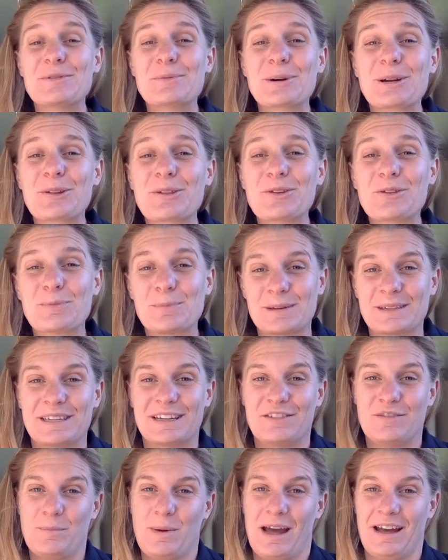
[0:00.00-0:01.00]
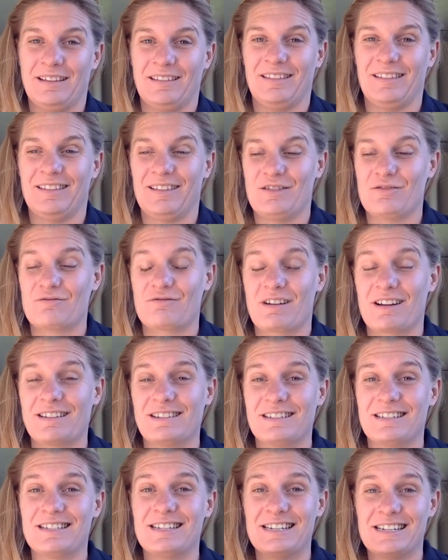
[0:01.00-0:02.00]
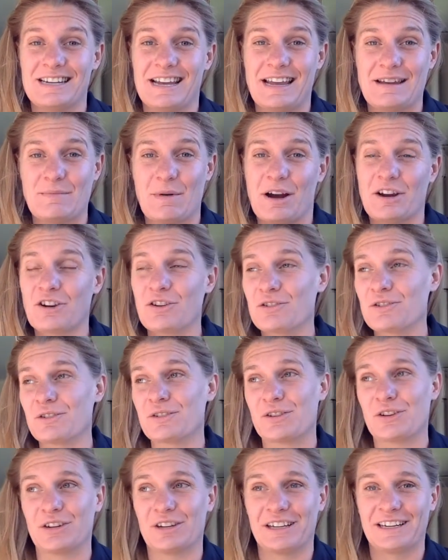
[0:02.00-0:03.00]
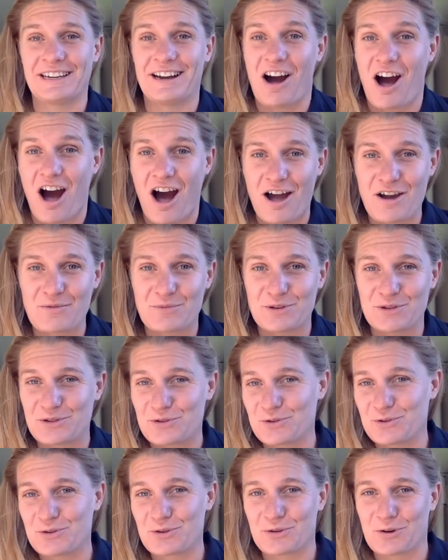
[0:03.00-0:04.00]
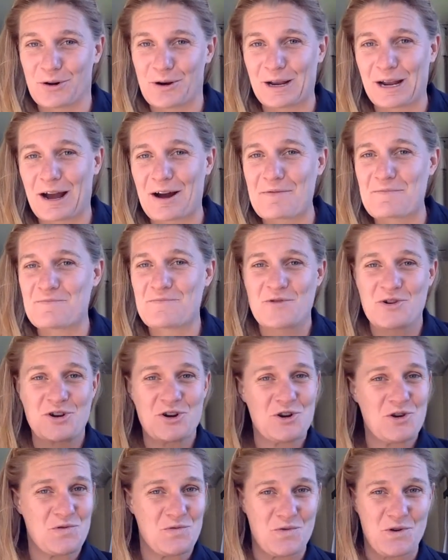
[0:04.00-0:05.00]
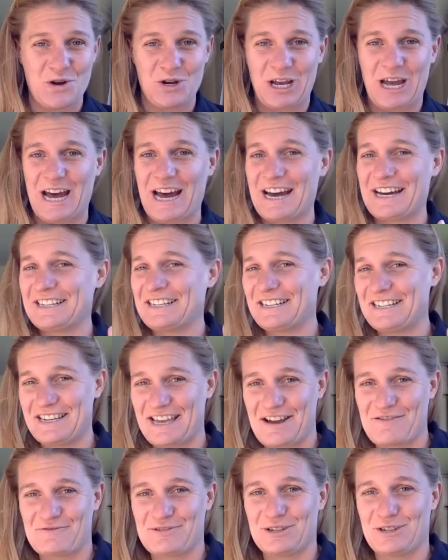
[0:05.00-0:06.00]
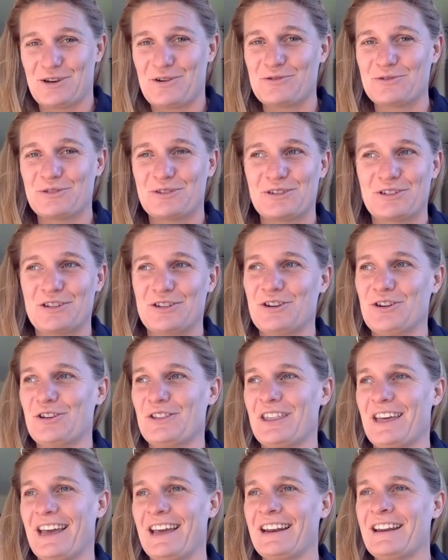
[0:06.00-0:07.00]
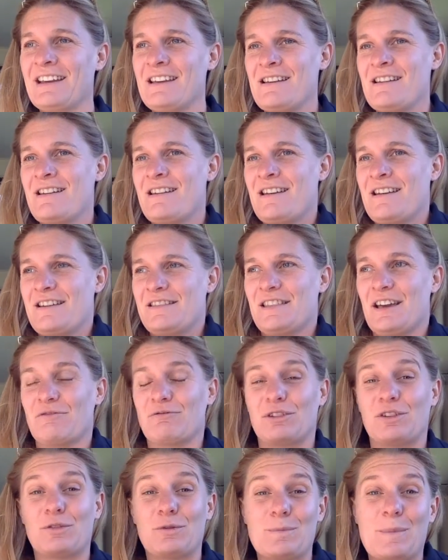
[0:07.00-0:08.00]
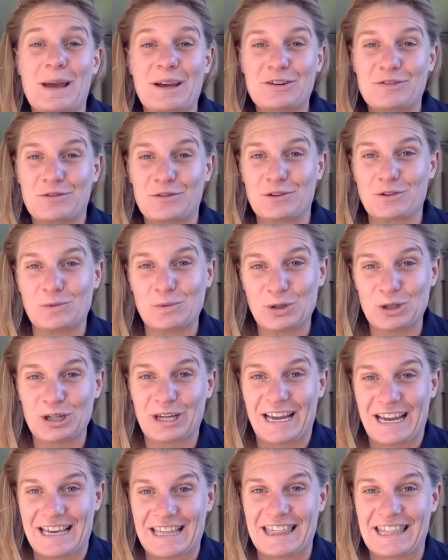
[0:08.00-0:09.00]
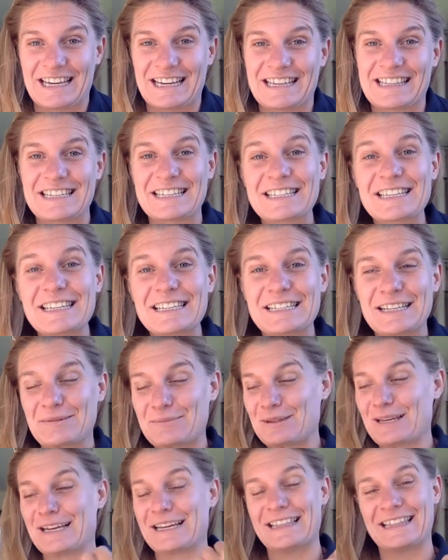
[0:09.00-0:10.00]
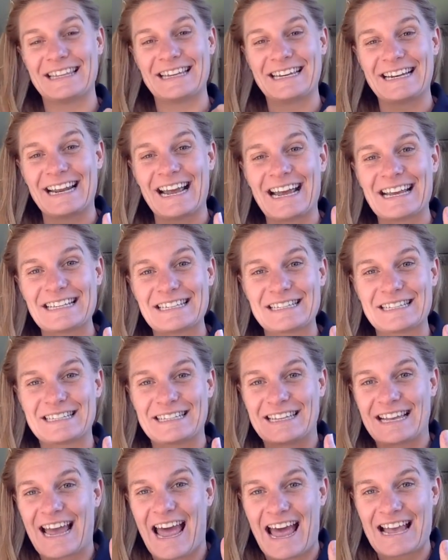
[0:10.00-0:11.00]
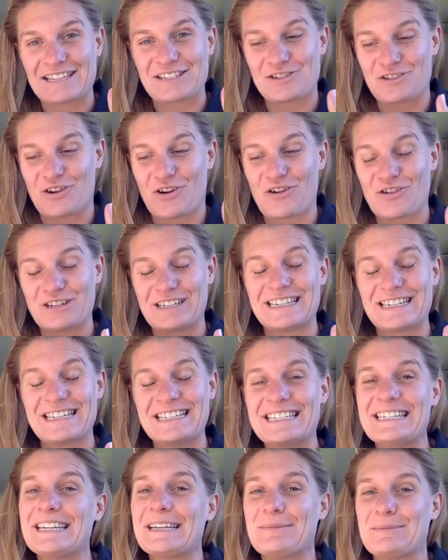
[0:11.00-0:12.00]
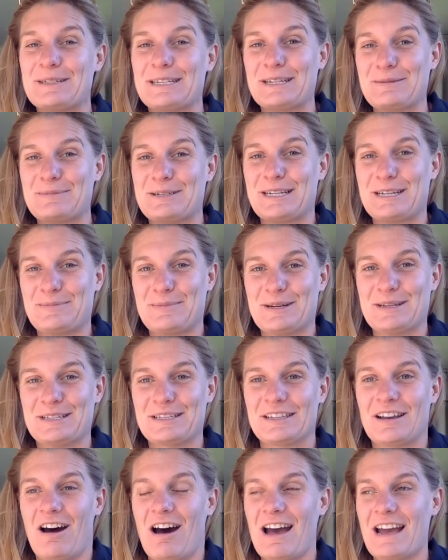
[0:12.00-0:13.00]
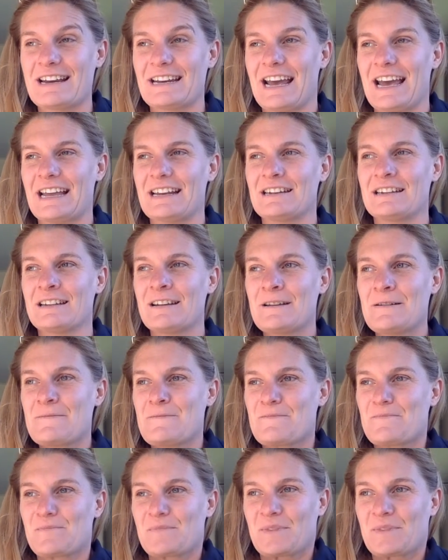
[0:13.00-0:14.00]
This is one of those belief patterns that runs deep. I know certainly I was taught growing up, work hard, get results, you know, that respect for a work ethic. This is something that has gone deep, deep, deep inside. And